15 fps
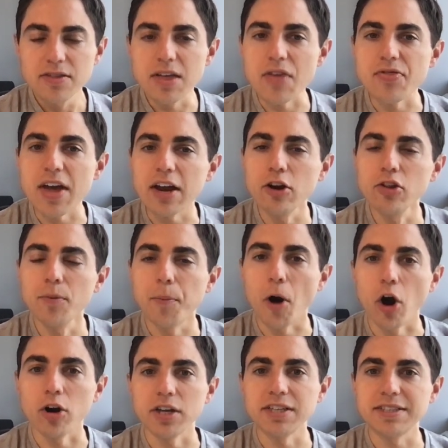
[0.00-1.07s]
that they are the
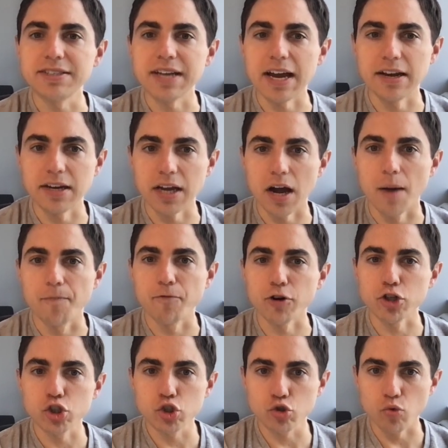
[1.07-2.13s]
party standing up
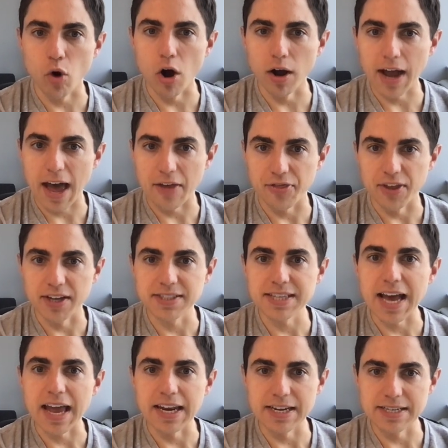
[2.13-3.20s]
for strong ethics
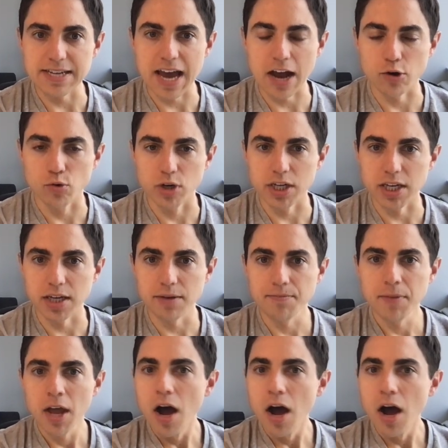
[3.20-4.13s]
and integrity.